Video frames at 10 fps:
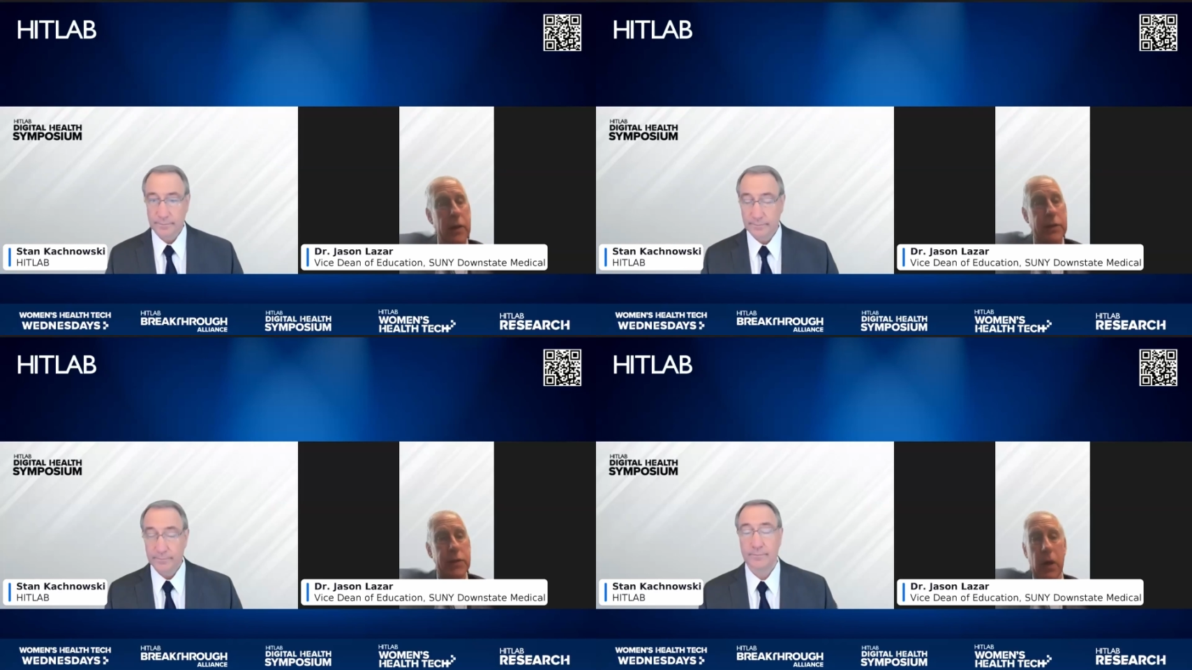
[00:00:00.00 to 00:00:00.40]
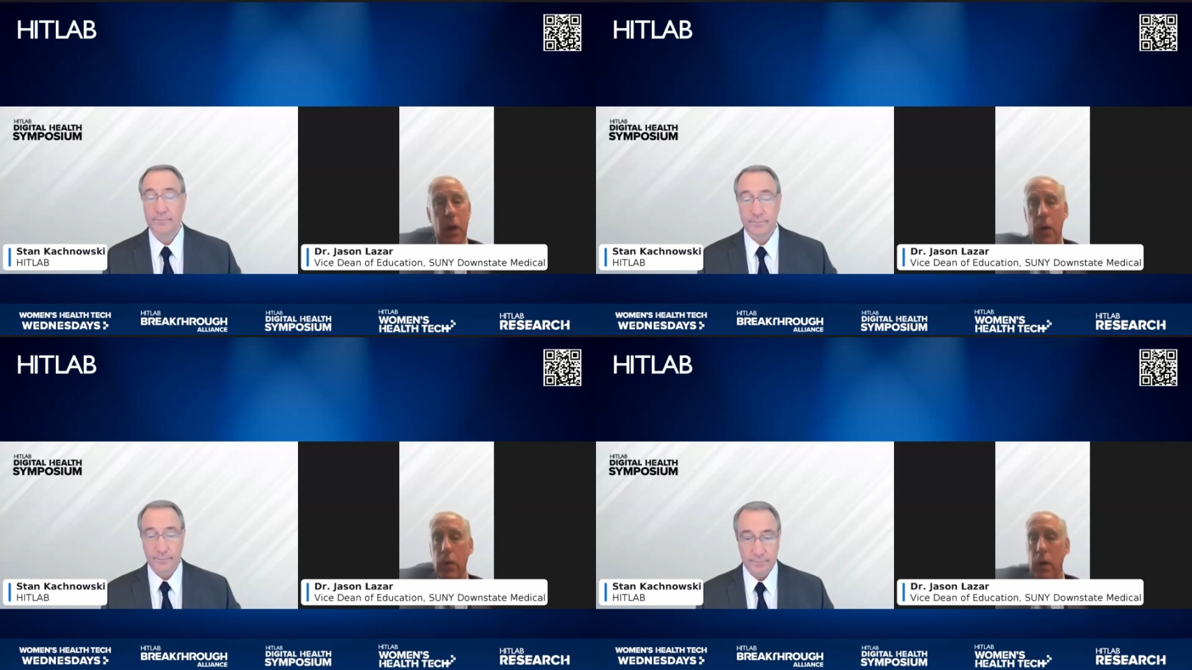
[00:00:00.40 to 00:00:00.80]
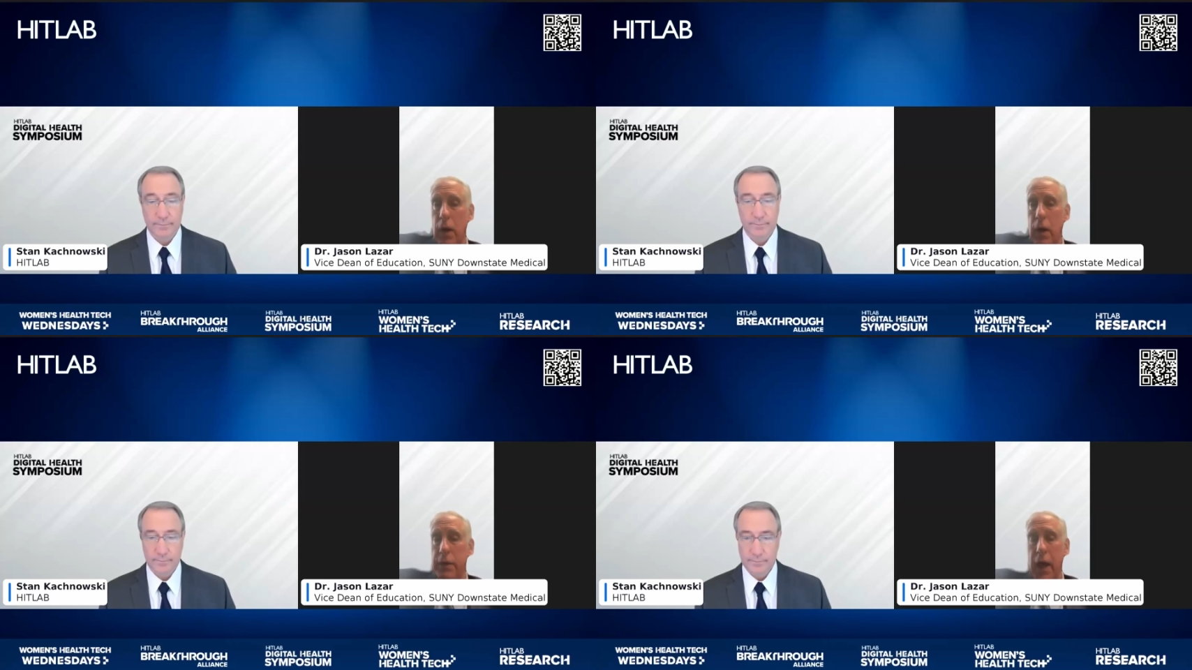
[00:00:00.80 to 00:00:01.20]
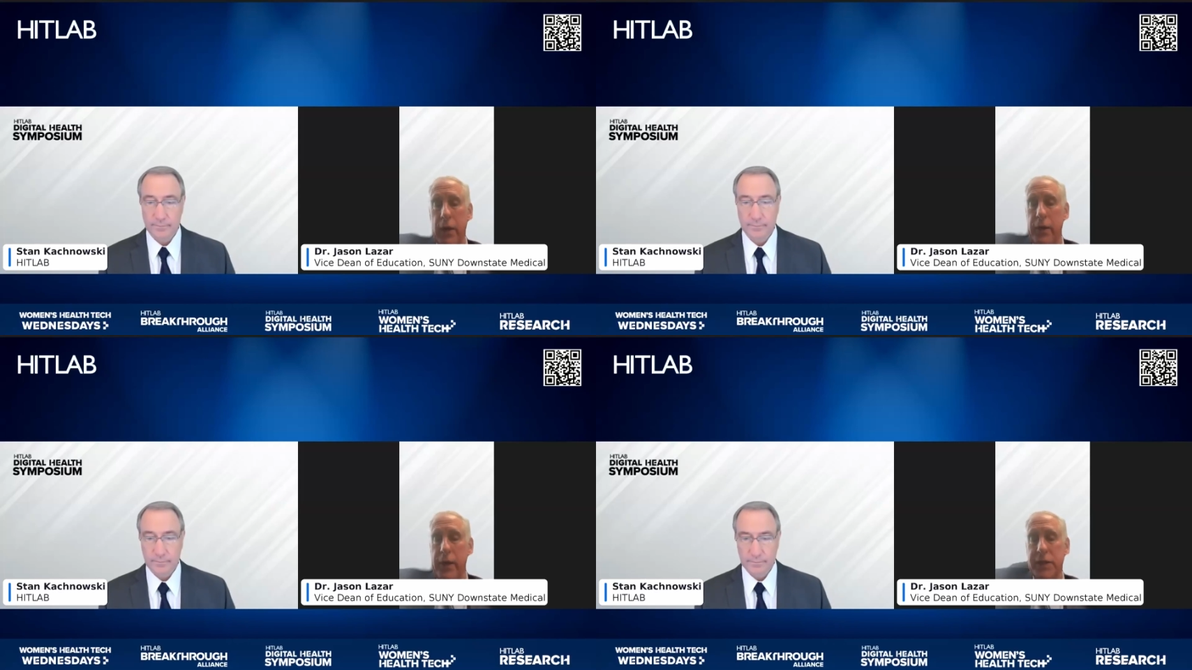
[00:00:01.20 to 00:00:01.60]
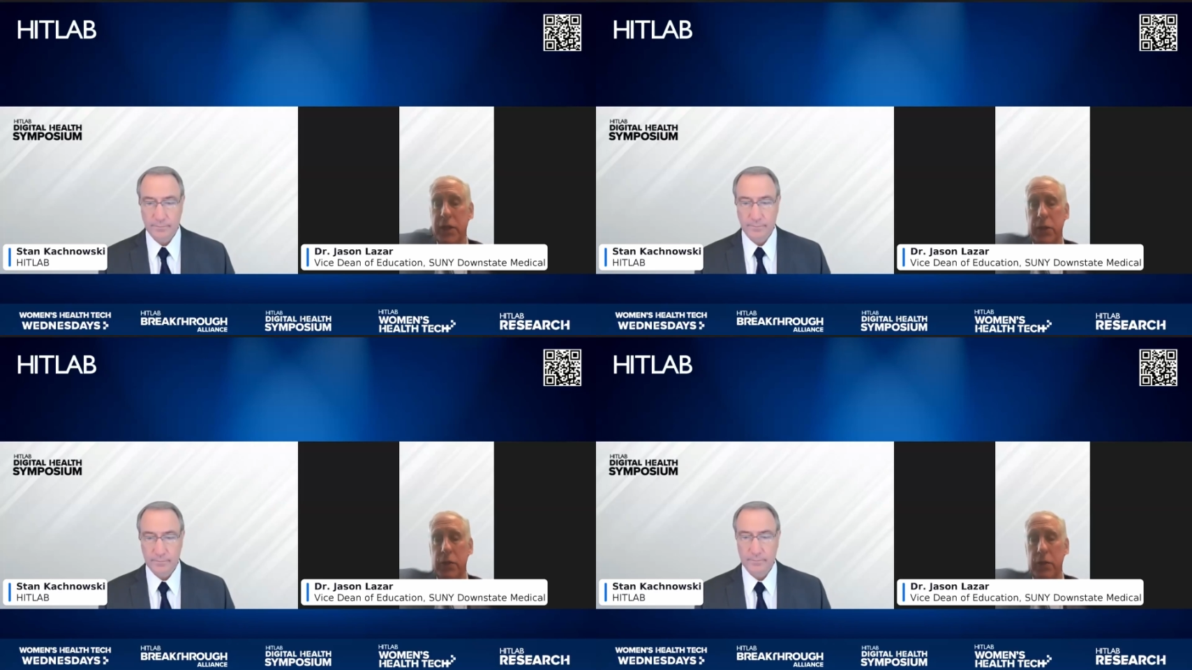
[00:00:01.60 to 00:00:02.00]
Speaker 1: So, uh, not only is
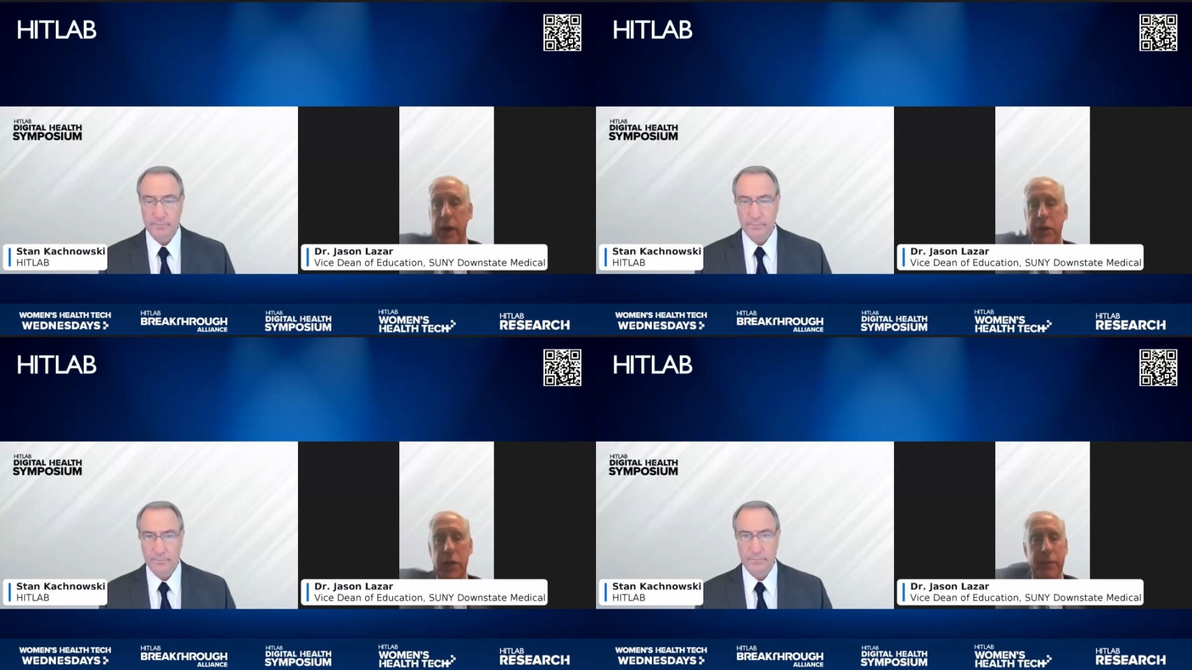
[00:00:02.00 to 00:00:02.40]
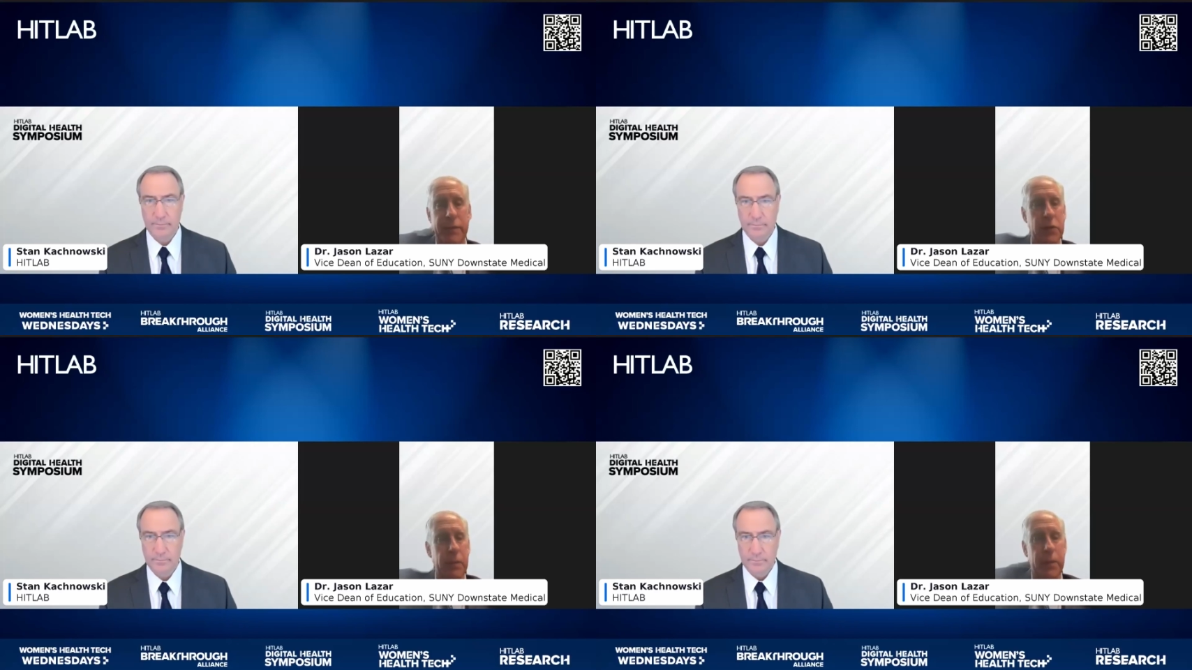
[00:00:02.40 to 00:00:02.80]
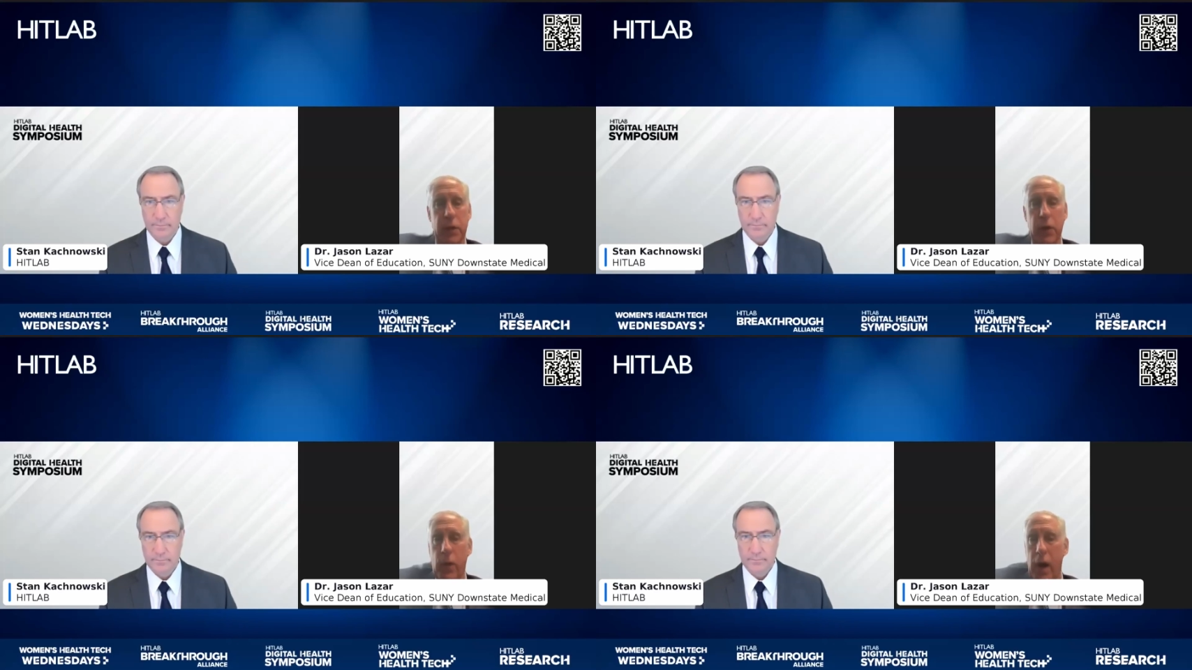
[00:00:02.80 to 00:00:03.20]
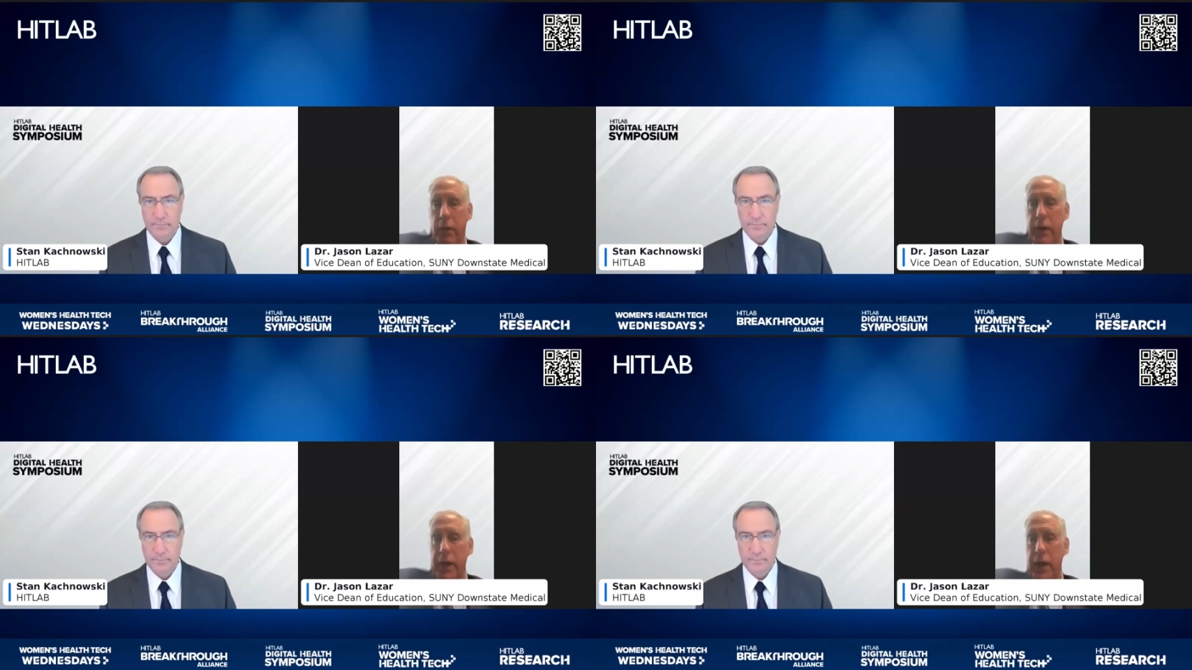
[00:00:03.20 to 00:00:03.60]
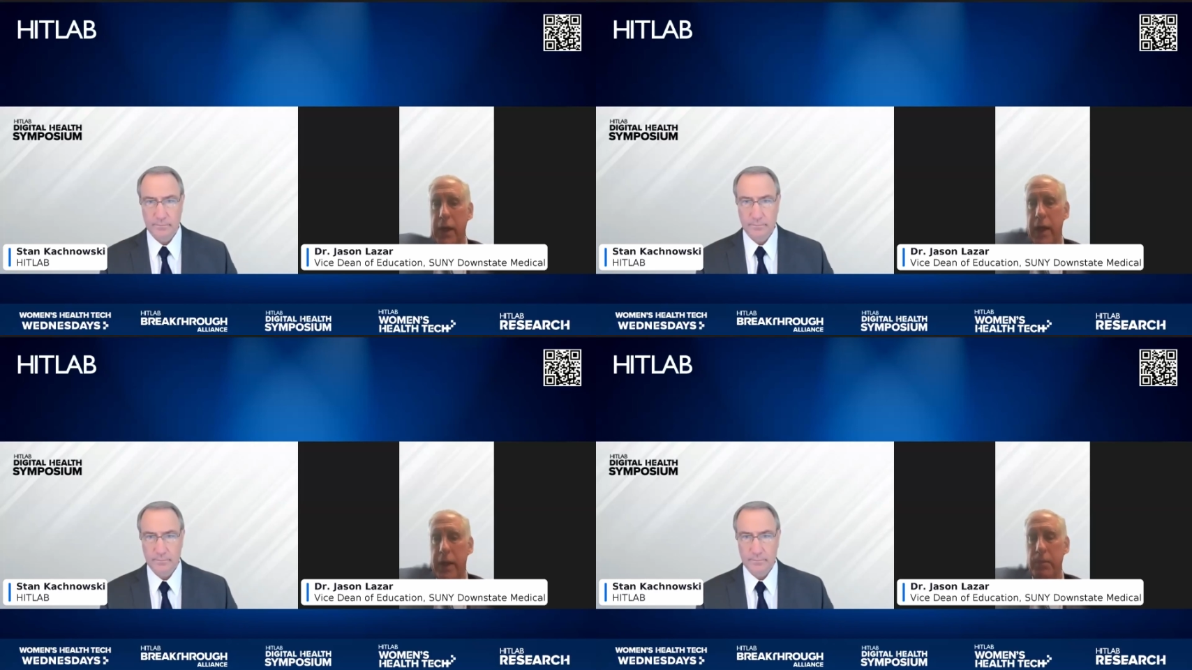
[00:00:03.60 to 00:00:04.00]
it the duration of sleep, but the quality
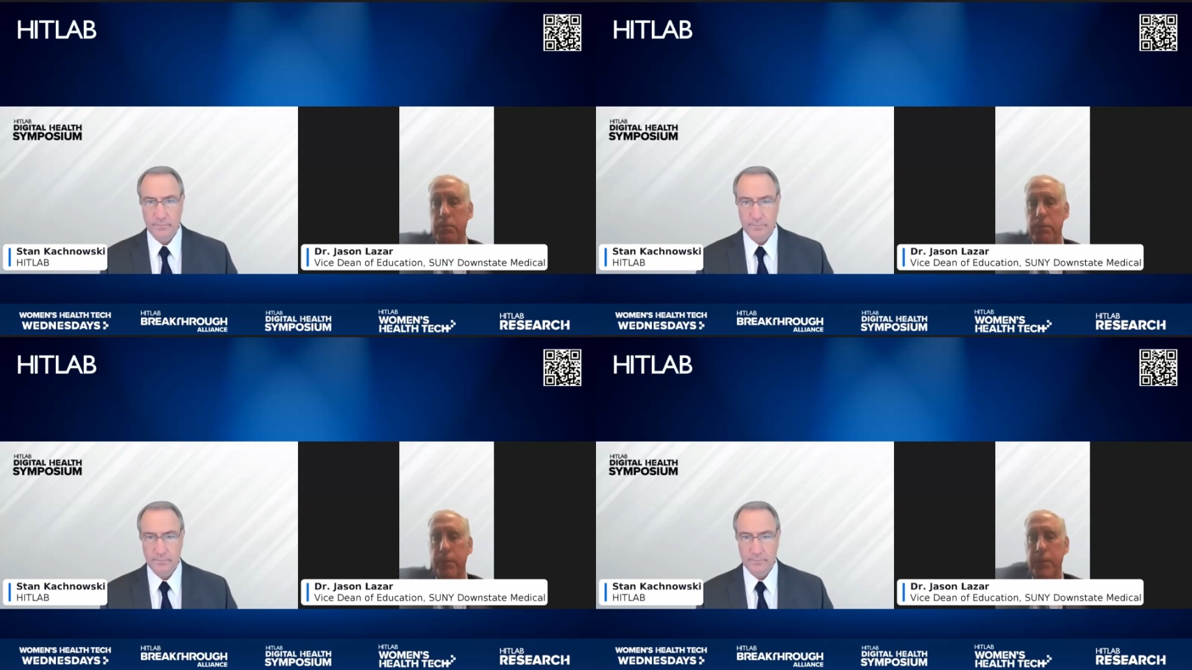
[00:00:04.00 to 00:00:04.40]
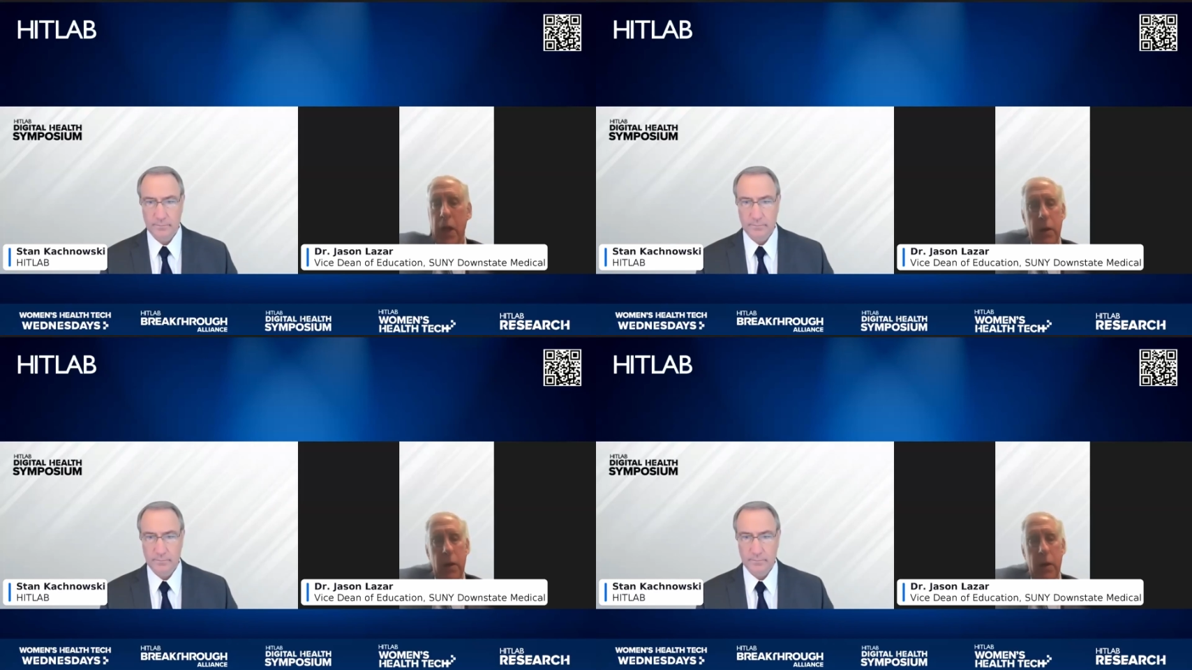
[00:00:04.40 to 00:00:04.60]
and the m-